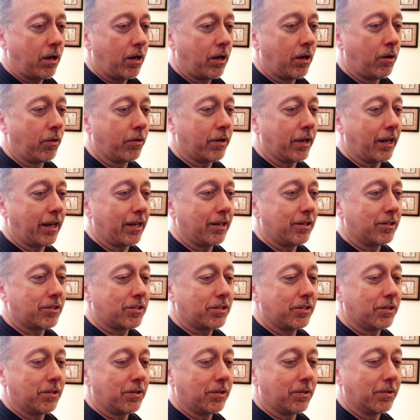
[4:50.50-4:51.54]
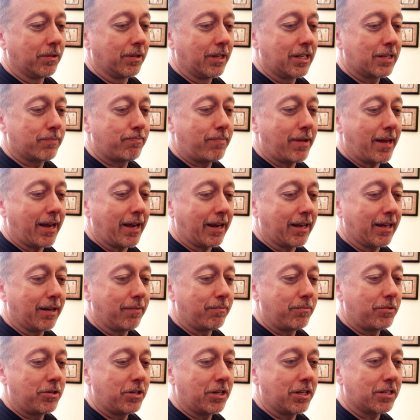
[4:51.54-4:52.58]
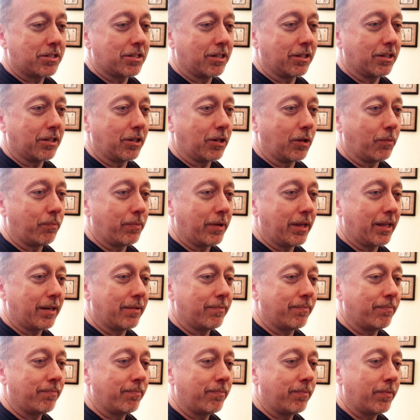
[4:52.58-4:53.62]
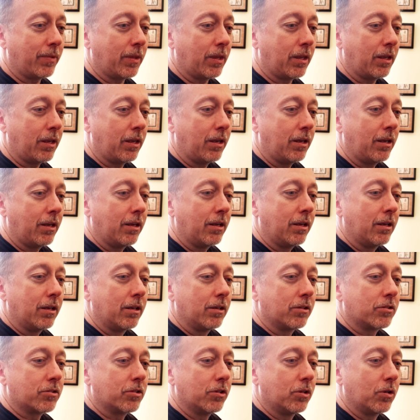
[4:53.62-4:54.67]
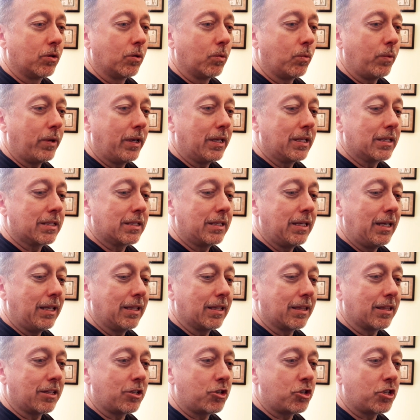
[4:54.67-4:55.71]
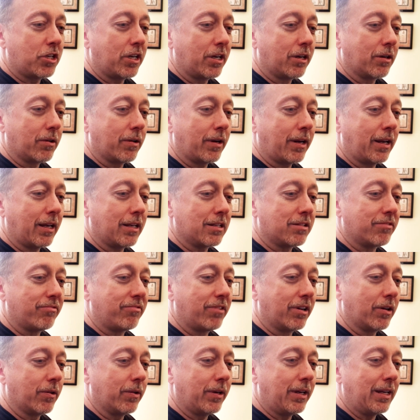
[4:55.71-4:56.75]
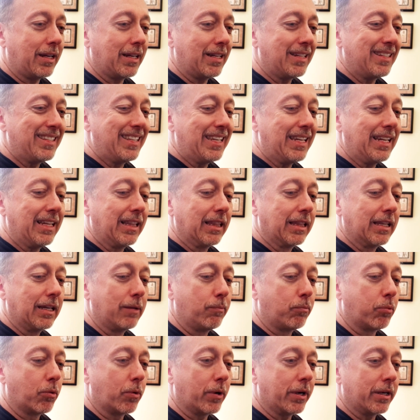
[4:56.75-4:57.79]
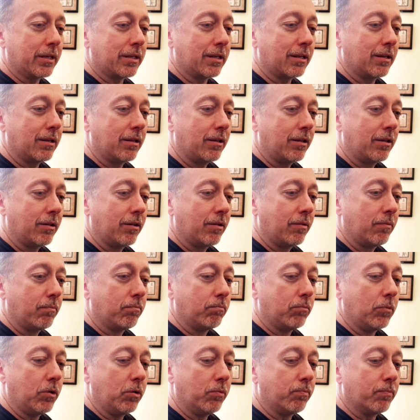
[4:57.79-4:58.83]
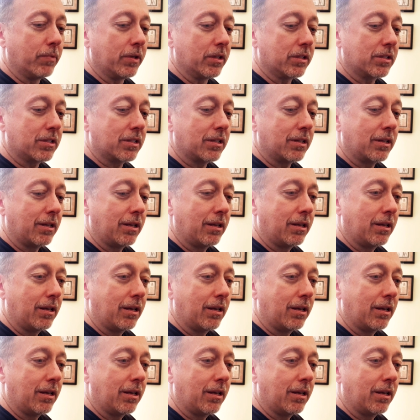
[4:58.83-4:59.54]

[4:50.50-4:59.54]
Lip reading: Okay, so let's back up just a little bit. So we can see that the chair has very deliberate movements.